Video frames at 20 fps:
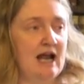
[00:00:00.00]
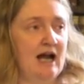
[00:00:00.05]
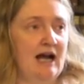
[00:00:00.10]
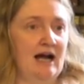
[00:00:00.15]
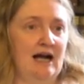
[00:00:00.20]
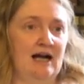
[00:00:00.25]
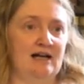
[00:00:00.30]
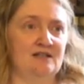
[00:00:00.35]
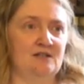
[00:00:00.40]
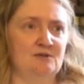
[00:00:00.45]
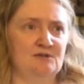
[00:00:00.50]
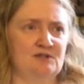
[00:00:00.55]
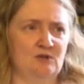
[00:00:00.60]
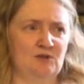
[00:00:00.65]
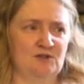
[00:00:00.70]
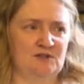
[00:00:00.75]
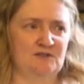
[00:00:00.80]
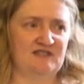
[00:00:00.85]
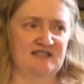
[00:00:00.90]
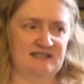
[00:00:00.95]
And there was
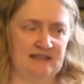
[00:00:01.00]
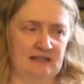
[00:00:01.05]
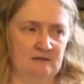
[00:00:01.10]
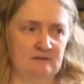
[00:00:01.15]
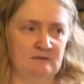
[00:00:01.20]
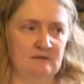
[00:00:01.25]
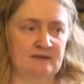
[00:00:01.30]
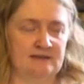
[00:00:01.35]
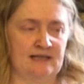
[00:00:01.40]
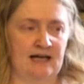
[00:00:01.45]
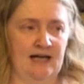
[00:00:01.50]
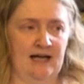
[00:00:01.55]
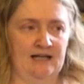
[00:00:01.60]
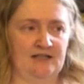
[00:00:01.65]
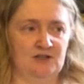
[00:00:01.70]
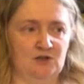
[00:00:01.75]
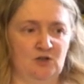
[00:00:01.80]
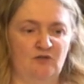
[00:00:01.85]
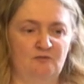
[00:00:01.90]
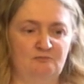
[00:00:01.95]
lots of silts
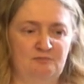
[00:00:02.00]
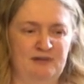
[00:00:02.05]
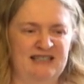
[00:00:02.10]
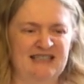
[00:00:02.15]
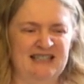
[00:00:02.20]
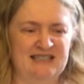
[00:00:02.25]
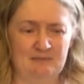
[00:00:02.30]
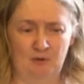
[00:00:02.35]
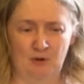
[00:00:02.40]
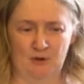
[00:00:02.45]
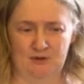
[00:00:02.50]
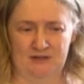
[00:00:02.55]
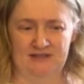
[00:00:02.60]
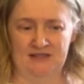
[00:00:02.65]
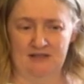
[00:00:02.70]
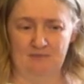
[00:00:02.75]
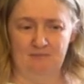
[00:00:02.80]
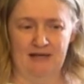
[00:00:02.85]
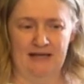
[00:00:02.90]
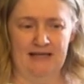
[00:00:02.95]
and sort of peaty deposits
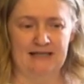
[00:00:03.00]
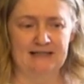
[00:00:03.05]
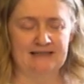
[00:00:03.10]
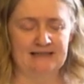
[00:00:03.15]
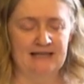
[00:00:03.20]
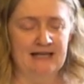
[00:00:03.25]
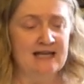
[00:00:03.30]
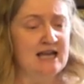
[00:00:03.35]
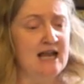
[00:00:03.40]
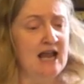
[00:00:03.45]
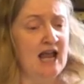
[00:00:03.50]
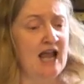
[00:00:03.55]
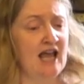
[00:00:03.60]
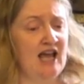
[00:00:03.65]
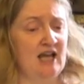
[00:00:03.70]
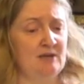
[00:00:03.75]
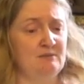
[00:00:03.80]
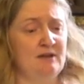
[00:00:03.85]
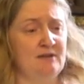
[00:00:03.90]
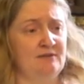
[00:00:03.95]
at the base.
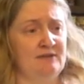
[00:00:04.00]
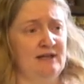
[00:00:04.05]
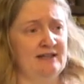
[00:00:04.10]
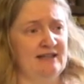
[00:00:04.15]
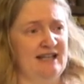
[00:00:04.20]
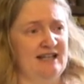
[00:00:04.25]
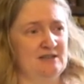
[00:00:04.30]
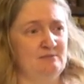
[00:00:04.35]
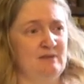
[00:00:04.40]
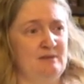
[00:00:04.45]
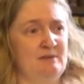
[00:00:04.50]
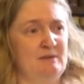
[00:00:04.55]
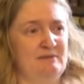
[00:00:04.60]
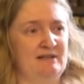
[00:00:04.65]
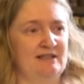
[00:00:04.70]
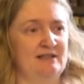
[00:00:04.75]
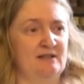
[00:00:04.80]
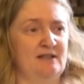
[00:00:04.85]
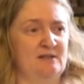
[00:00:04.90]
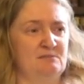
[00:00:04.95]
And we think that's maybe
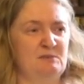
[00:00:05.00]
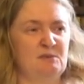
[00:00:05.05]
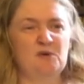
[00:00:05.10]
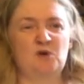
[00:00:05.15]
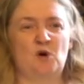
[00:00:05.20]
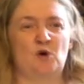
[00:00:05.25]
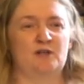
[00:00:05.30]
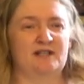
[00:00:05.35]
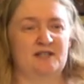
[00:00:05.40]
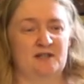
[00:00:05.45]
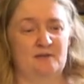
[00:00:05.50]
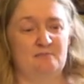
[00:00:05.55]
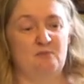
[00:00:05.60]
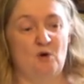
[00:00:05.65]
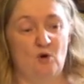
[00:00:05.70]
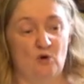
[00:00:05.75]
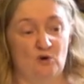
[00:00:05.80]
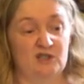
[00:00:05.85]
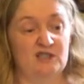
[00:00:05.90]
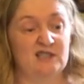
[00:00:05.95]
been like, we were calling it the
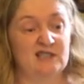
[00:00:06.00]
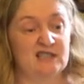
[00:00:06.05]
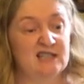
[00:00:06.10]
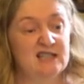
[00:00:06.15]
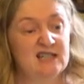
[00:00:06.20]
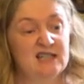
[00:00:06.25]
pond.